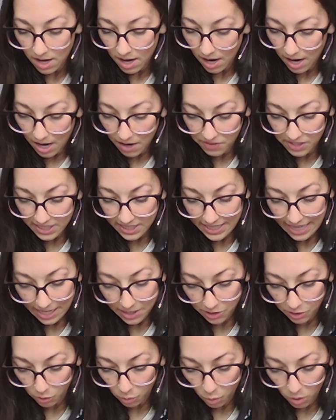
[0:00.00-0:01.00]
on the
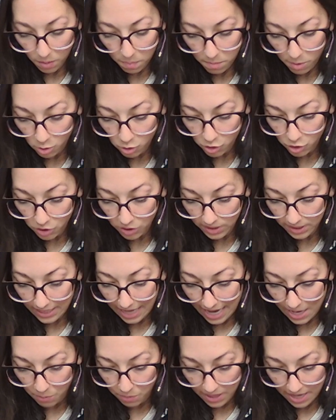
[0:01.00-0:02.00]
tender or emotional
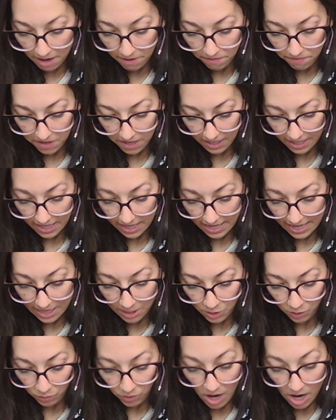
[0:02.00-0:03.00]
side without feeling it
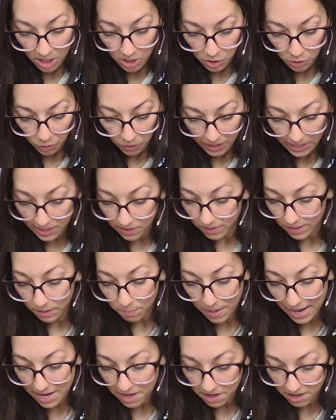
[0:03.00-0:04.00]
derogatory to his
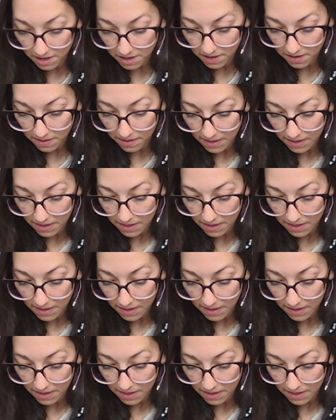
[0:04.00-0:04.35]
manhood.